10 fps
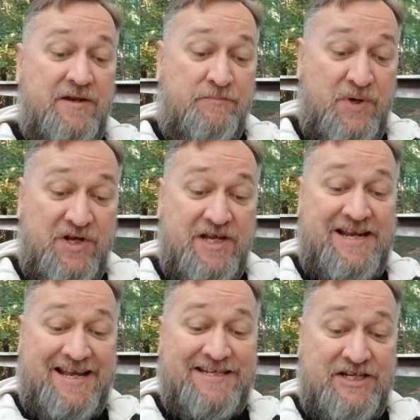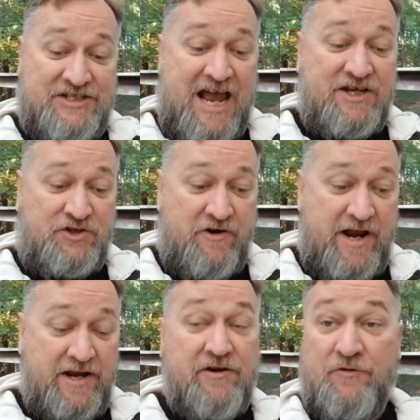billion in disaster
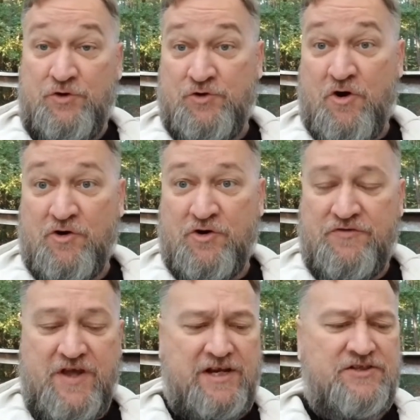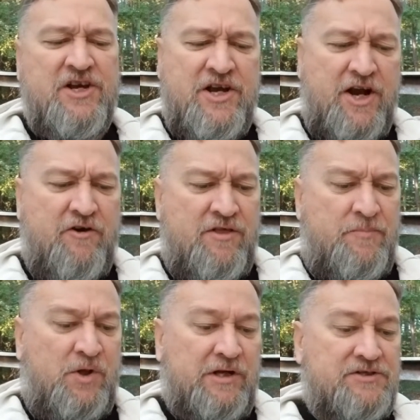aid. Those are all good things. Here are the
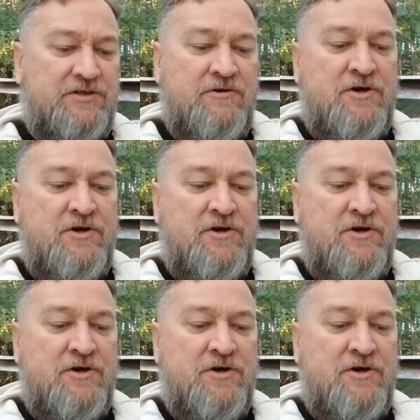bullets.